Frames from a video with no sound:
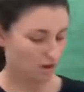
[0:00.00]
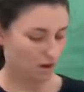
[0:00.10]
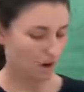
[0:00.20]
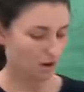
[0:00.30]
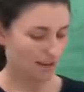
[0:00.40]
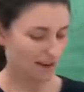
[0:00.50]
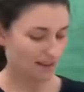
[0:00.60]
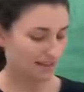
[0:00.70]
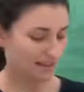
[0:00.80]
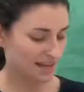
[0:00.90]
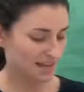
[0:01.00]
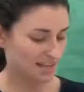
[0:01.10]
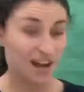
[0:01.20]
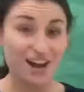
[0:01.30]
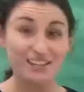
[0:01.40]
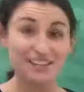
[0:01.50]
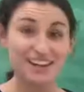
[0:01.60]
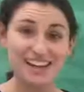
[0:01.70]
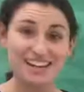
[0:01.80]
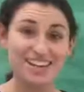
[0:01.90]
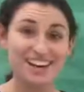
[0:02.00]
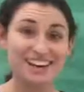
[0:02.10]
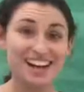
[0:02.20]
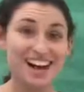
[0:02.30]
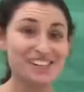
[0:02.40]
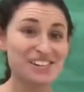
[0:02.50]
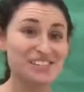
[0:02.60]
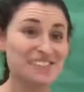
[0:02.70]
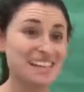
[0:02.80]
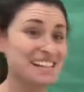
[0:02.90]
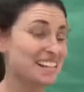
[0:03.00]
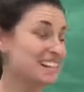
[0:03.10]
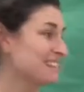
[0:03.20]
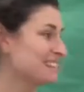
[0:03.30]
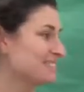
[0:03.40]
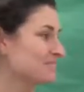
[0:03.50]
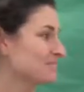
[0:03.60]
All right, last color in our color wheel.